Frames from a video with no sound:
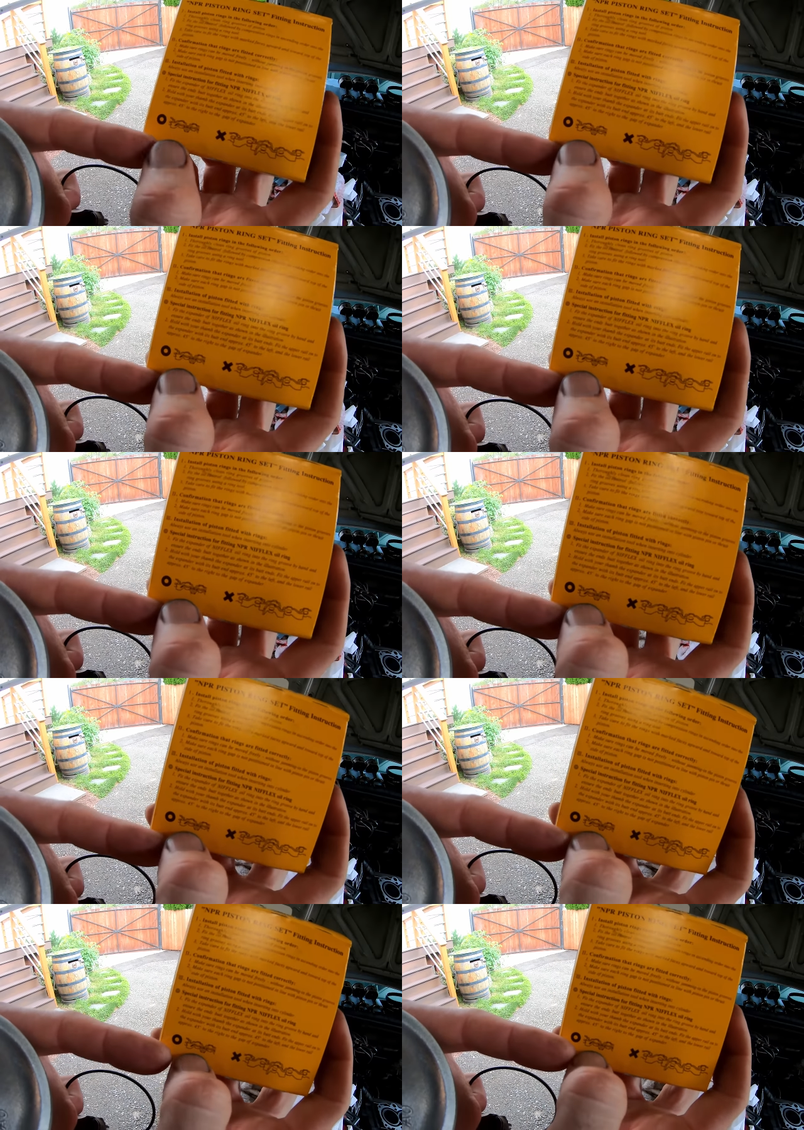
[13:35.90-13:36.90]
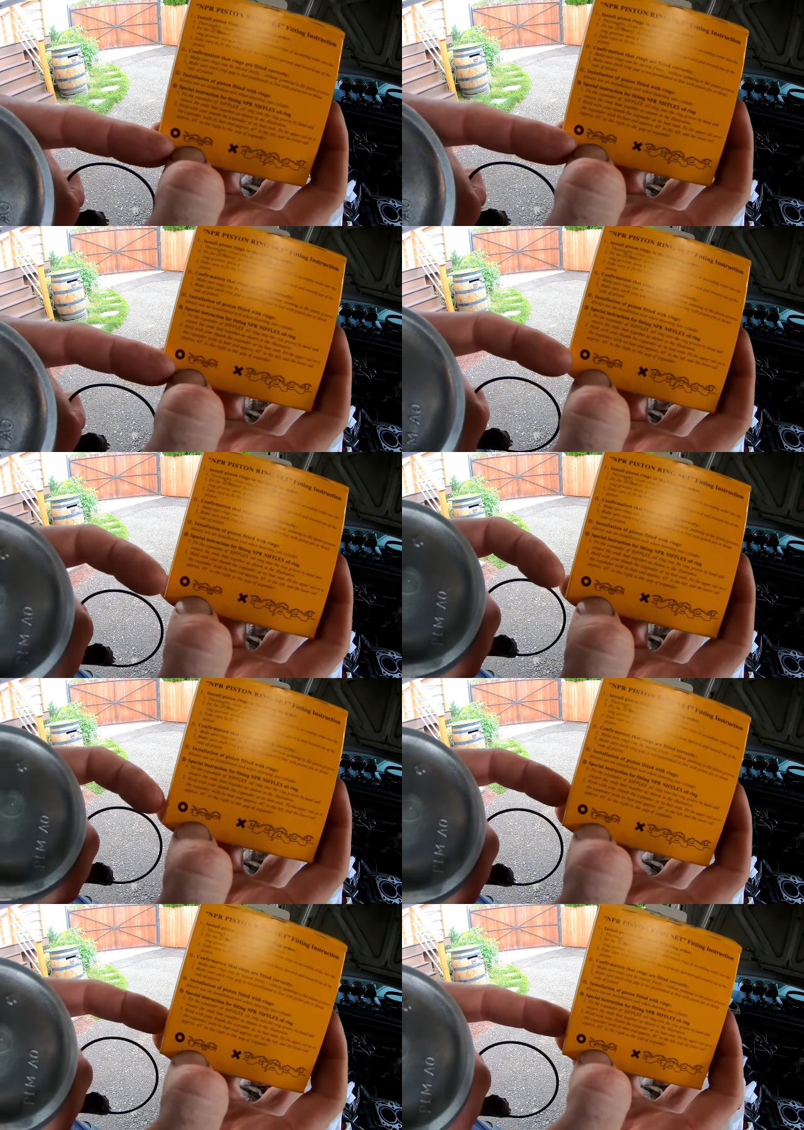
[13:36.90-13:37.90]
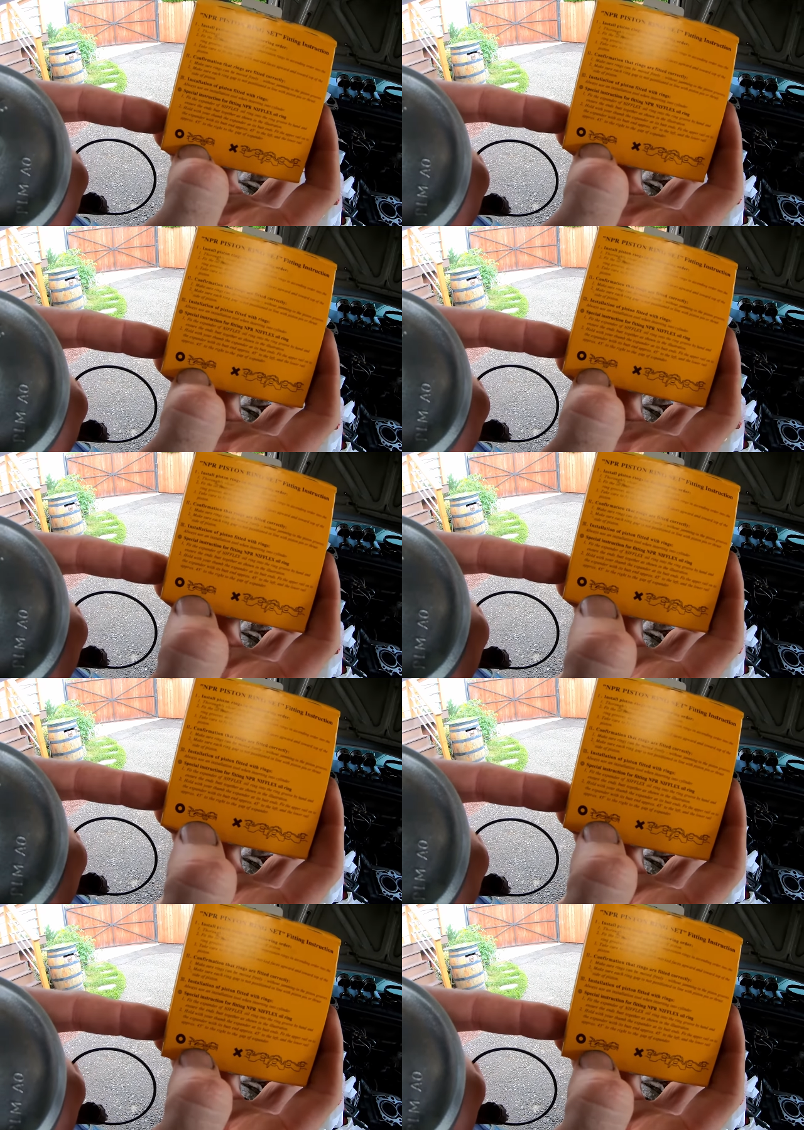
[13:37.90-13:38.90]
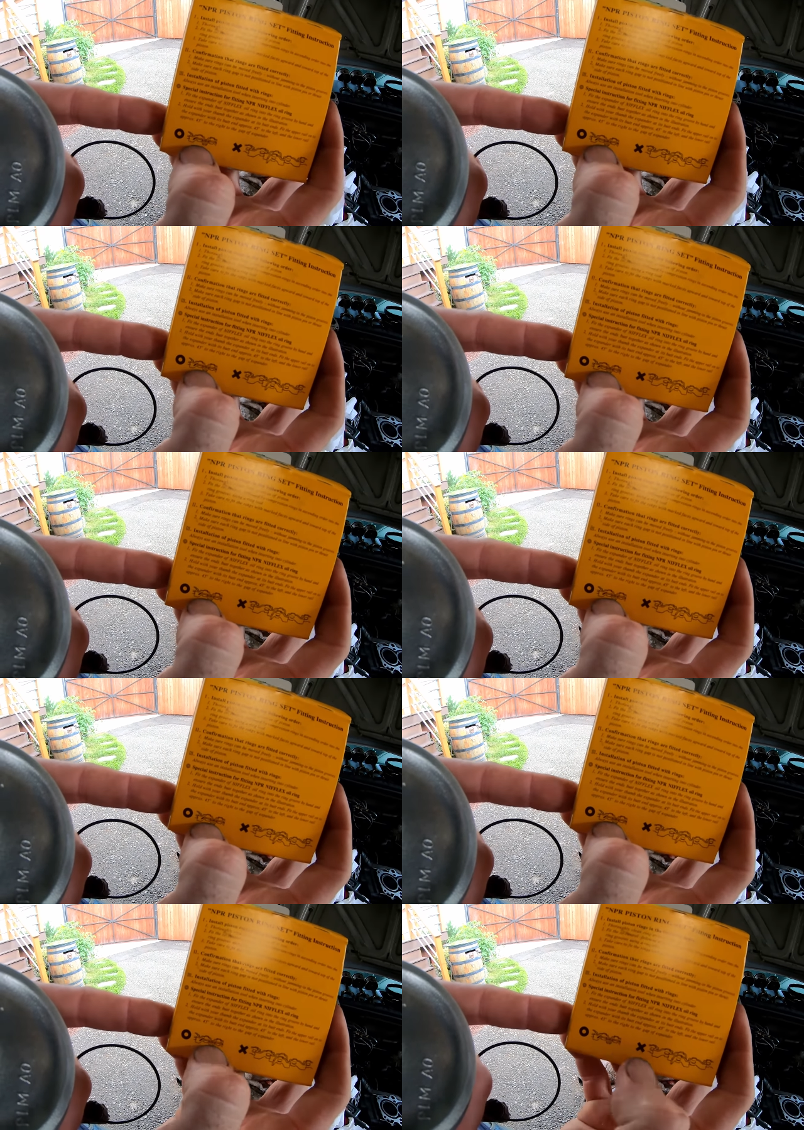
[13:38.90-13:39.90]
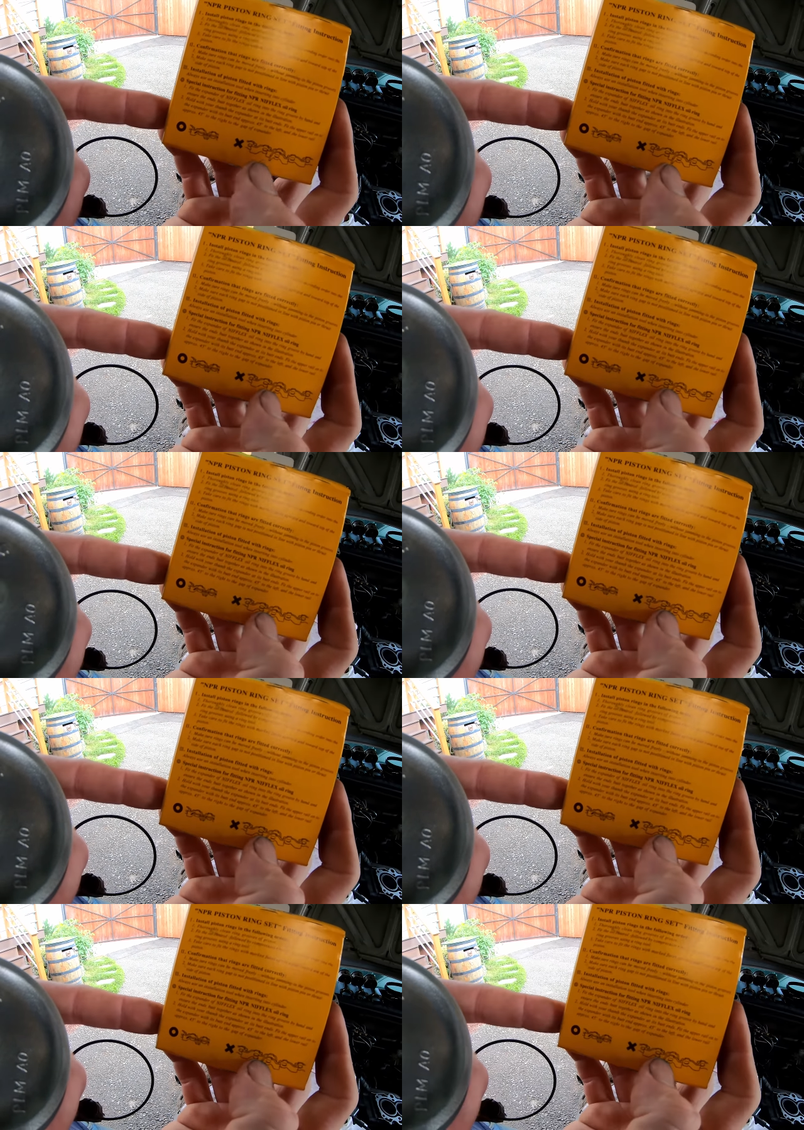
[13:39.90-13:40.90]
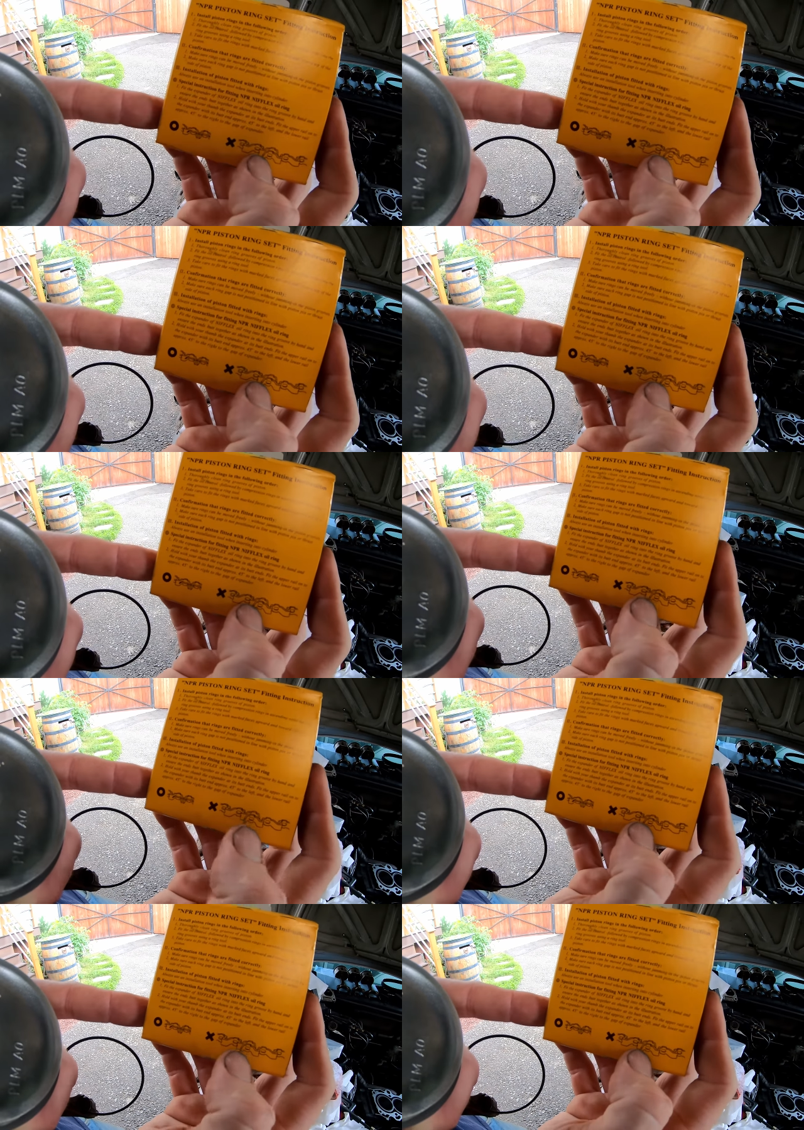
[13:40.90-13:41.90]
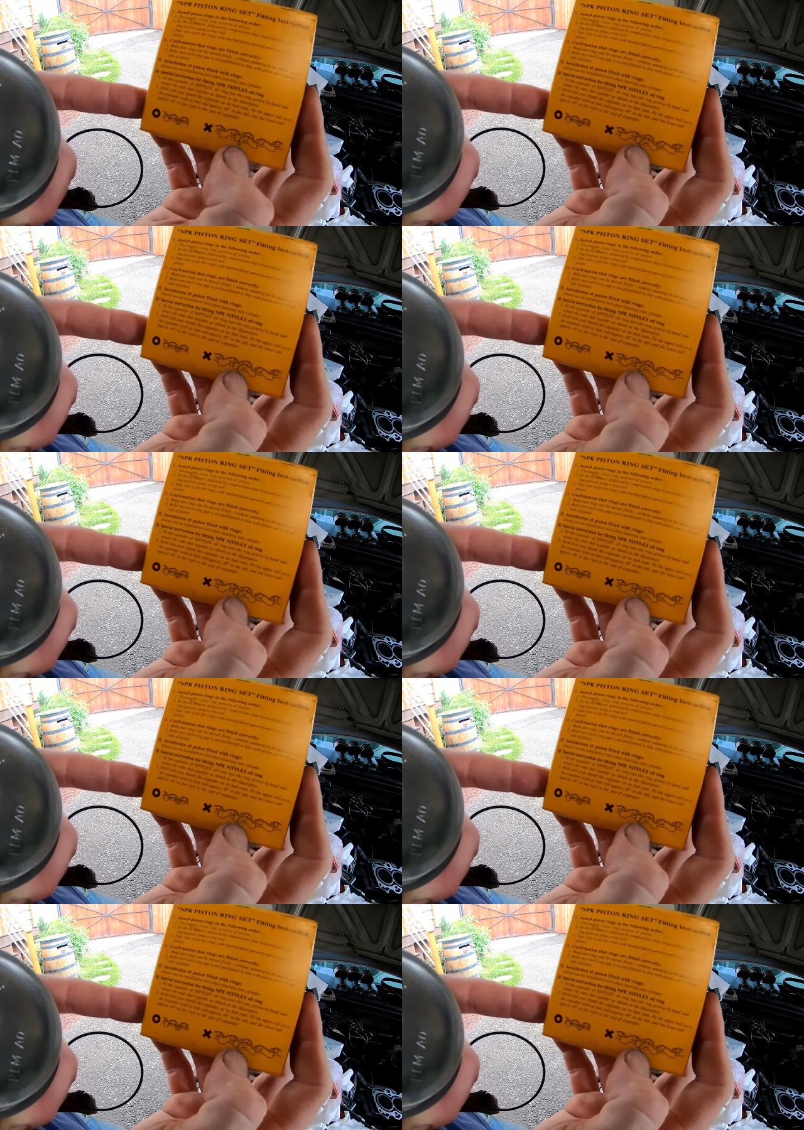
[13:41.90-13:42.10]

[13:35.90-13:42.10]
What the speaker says: No face is visible, so there are no lips to read.